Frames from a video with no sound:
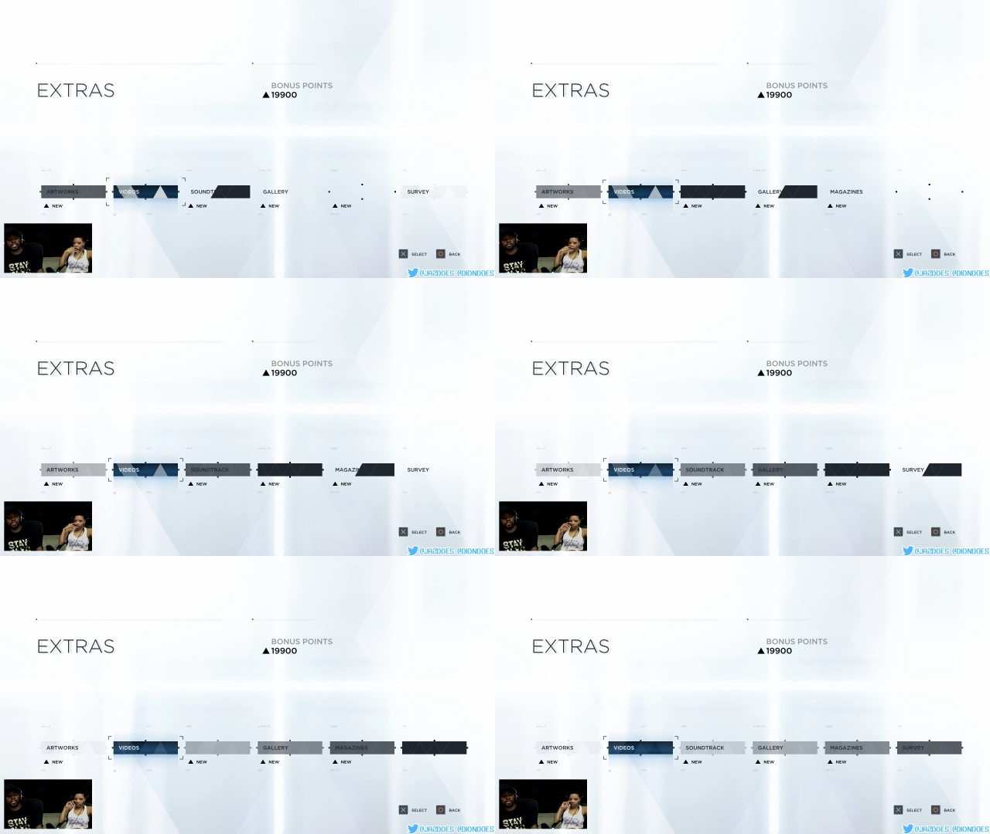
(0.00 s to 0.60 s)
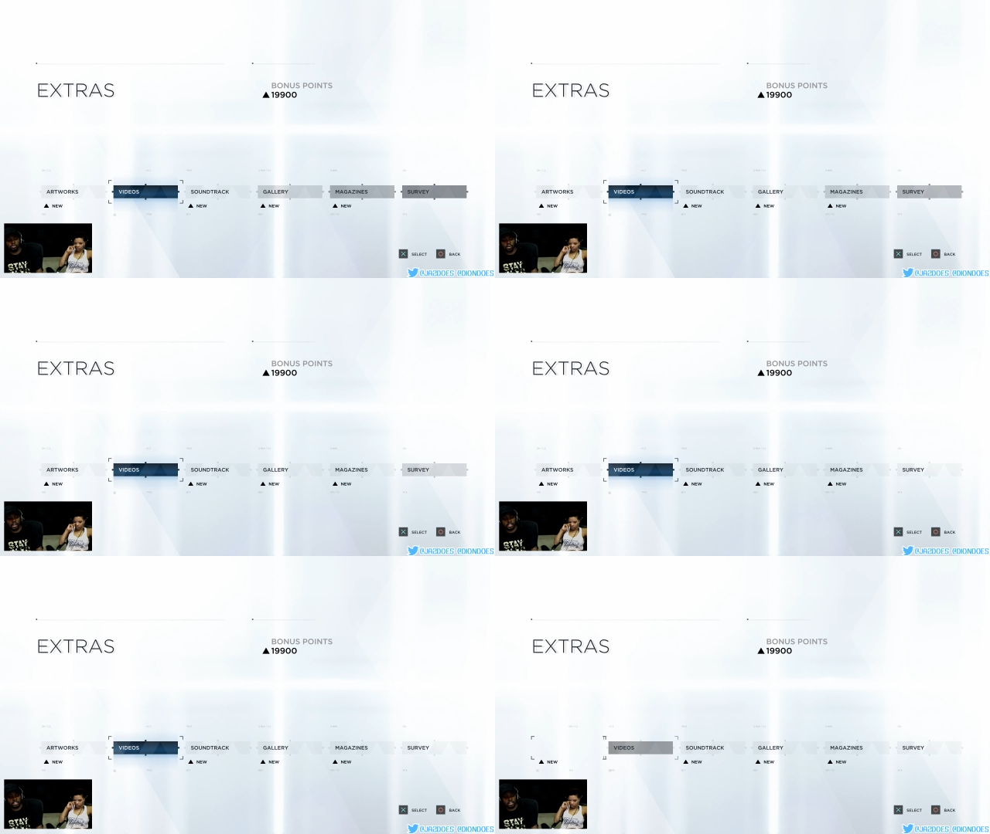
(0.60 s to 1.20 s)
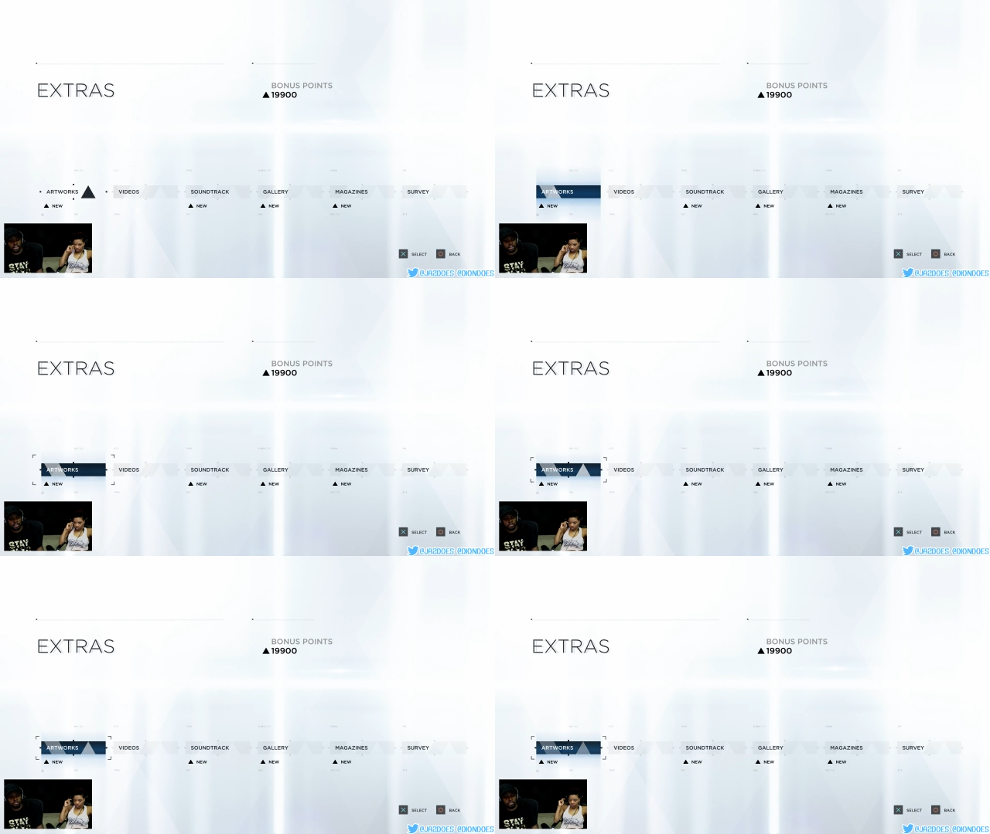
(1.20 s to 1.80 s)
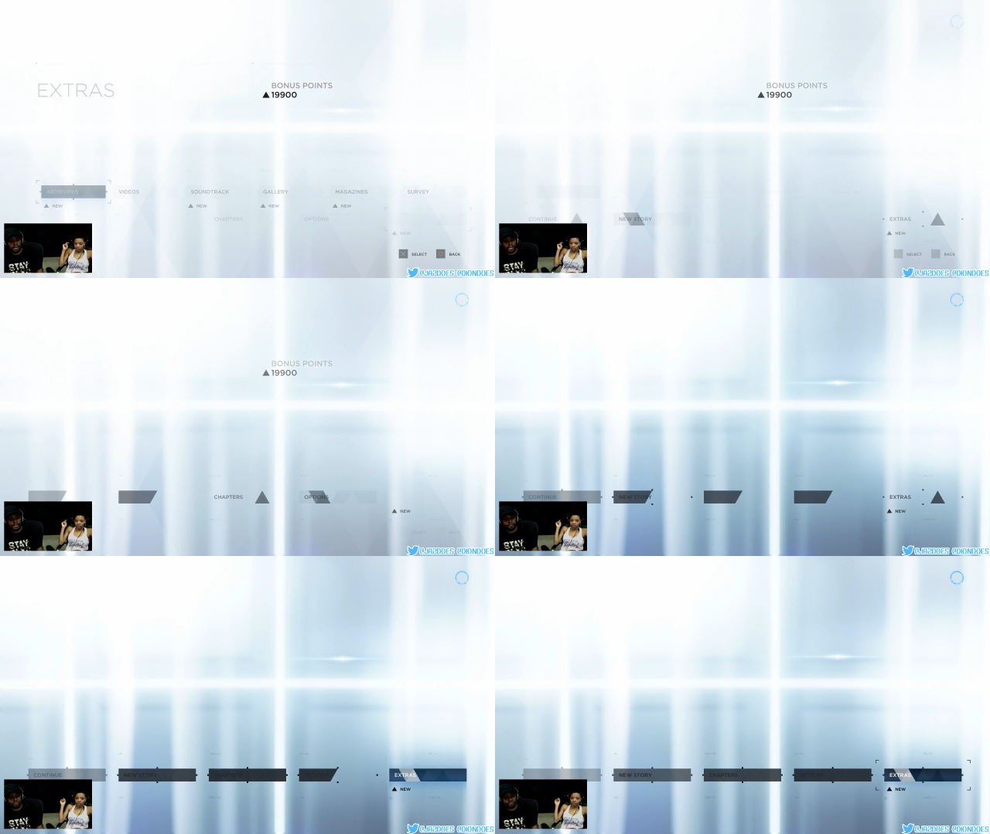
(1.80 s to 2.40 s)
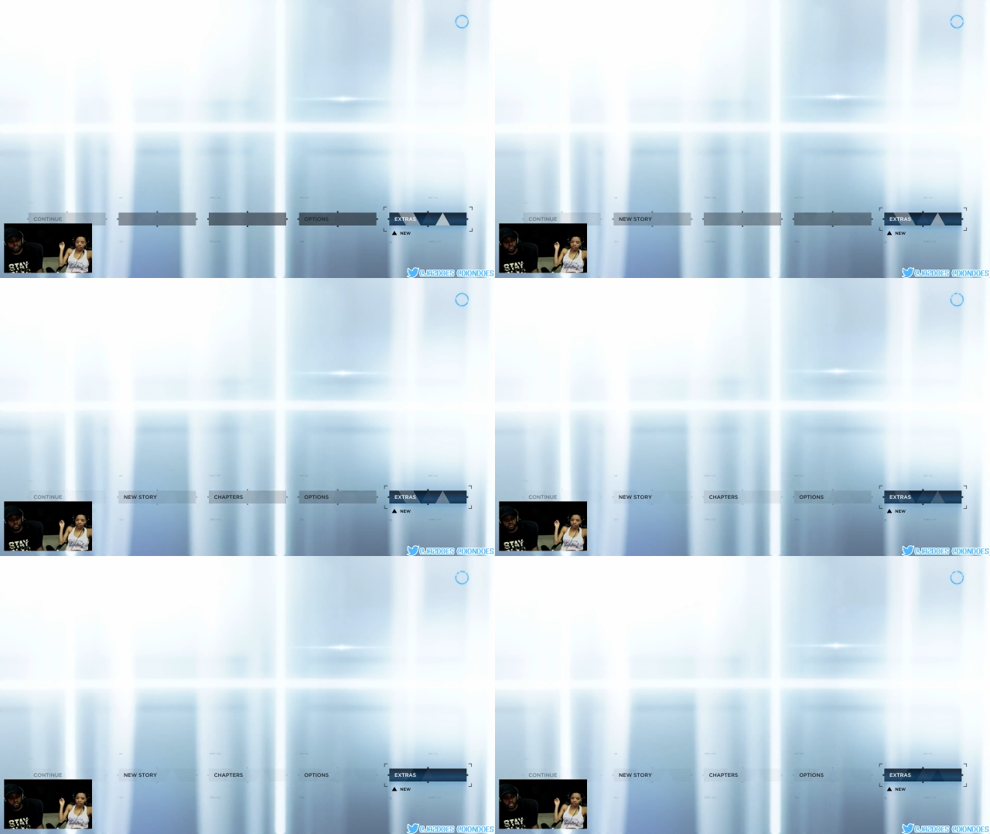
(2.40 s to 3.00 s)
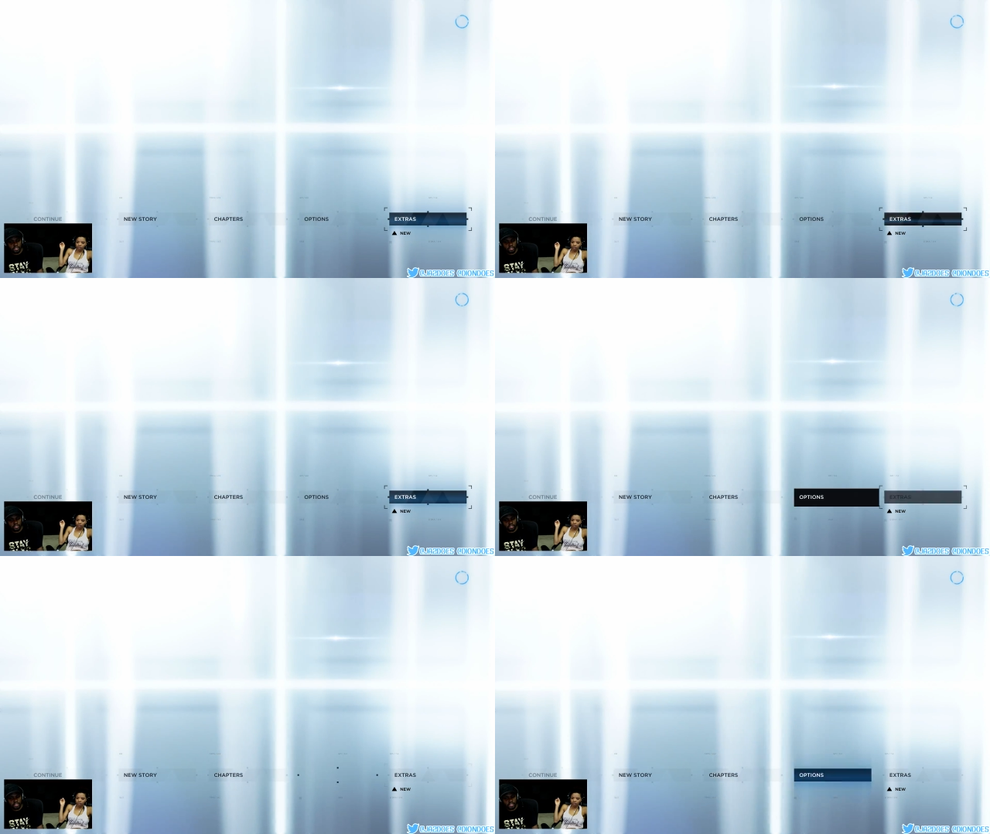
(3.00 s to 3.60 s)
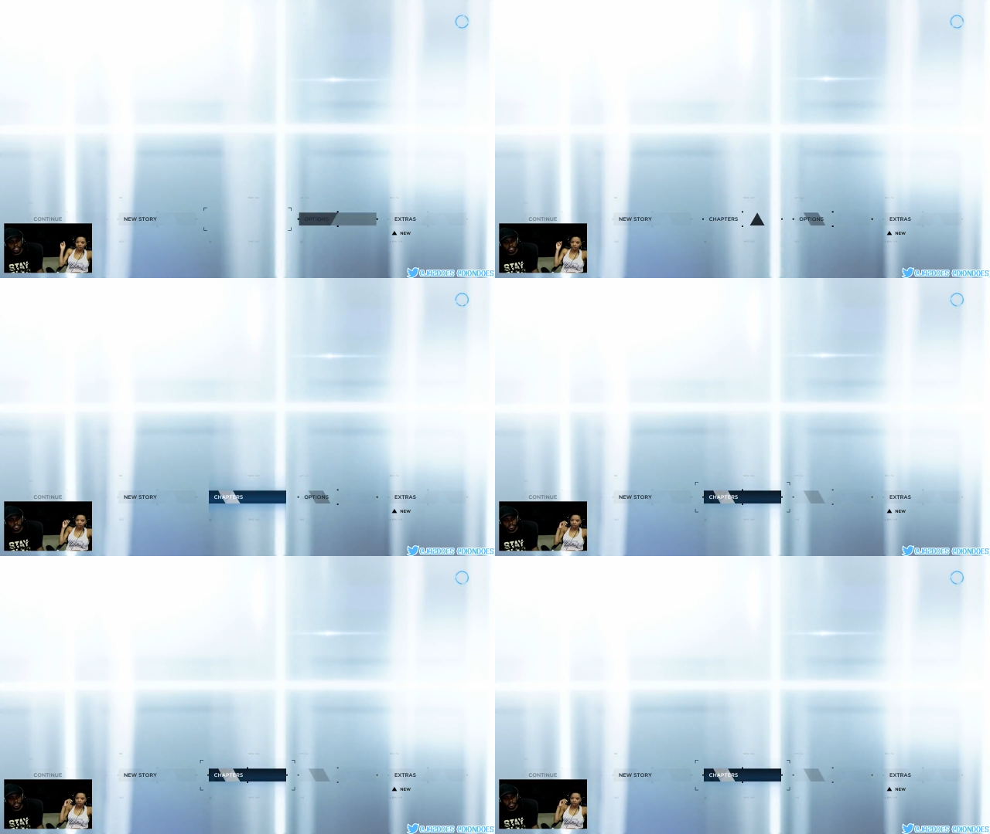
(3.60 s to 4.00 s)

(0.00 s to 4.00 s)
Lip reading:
[unreadable: no face in view]